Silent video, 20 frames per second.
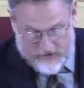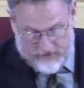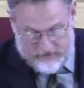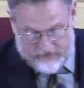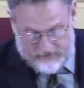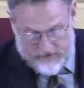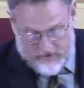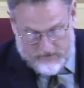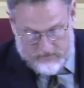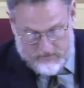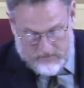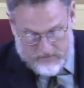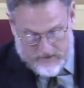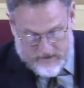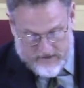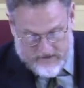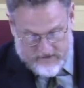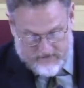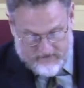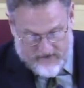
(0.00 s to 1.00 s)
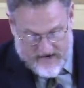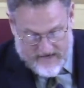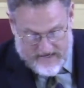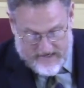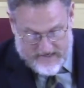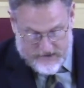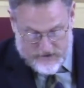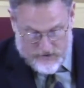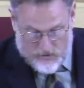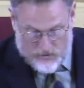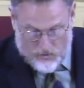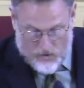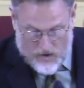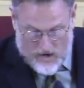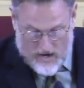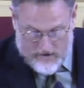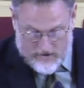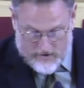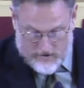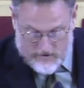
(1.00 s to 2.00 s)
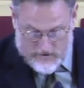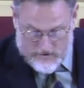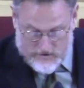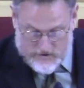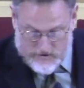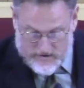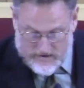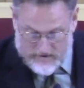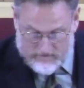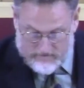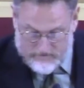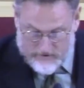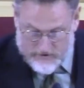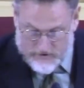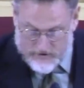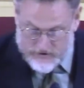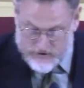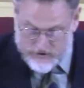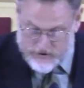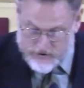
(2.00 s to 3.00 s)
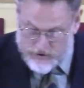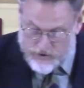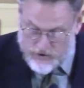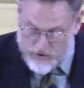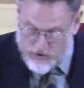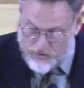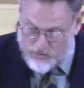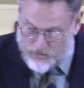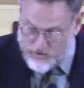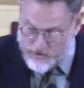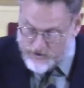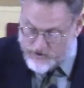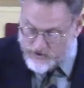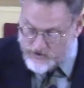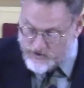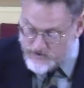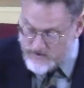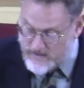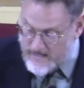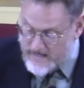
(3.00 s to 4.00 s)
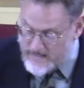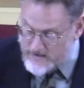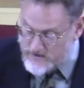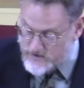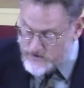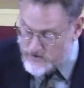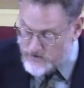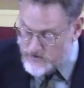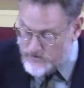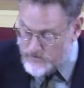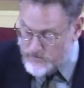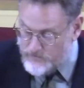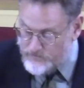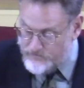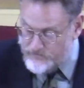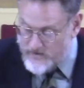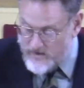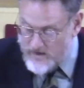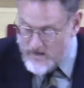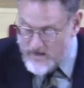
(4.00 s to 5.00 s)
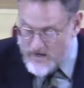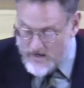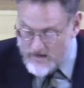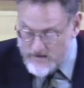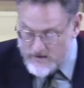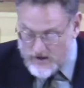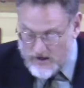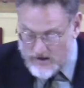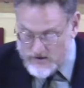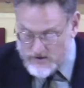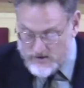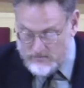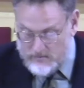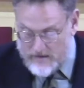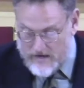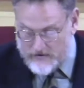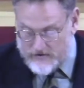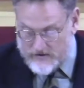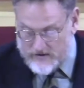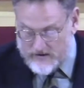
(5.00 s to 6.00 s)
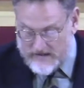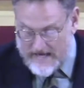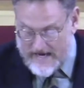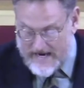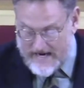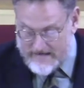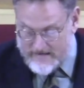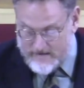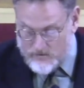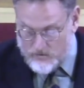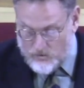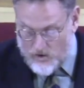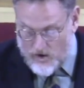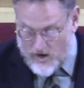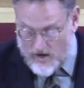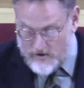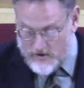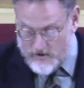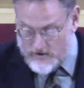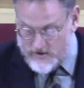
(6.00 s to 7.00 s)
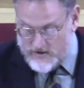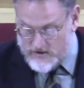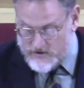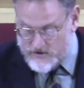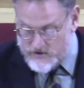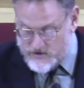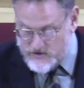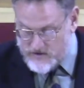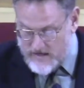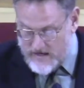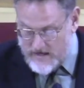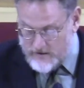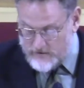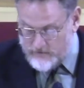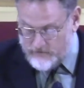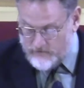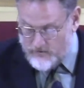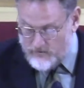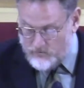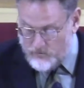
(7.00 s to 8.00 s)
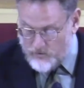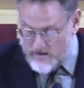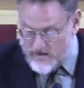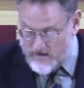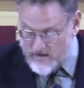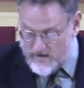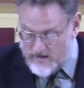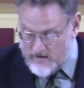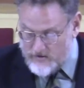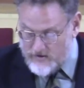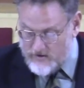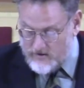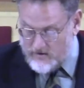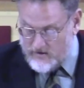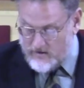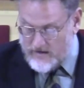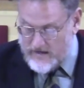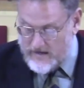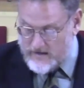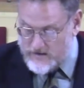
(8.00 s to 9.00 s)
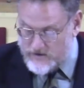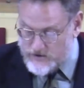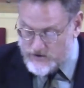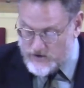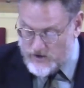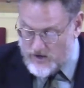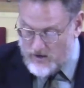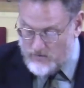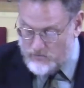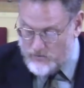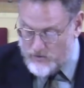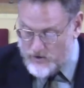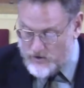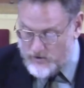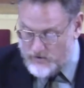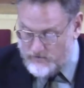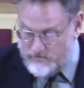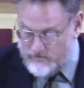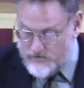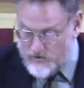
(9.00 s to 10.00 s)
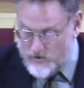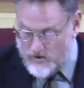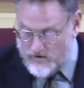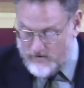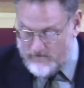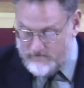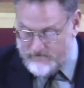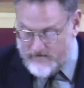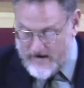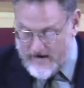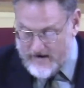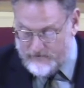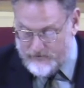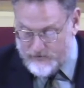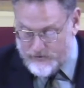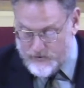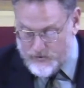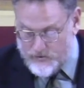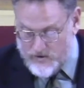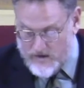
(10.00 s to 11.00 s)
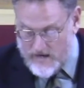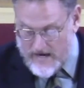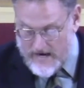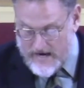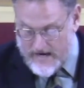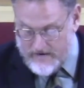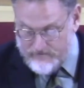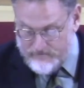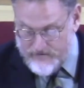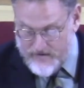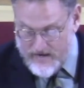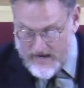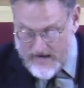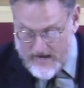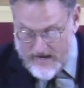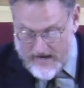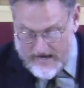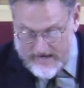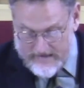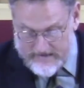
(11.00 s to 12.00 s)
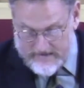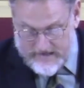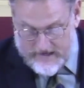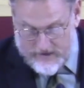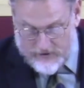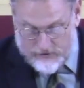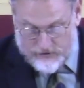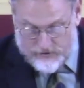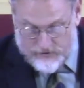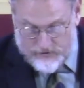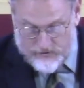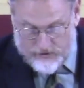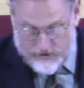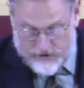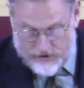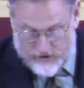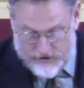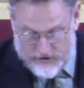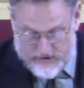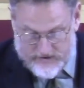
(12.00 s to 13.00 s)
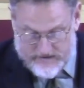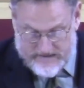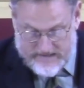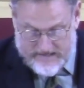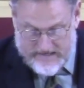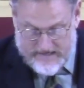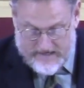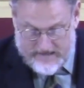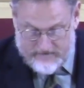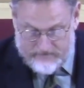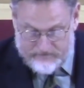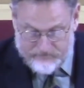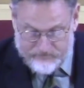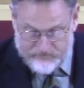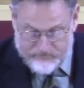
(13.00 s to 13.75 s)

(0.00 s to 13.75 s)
the firmament dividing the waters in verse 2, which is day 2. It talks about the land and water distinct from one another in Psalm 104, 5 through 9 and 10 through 13.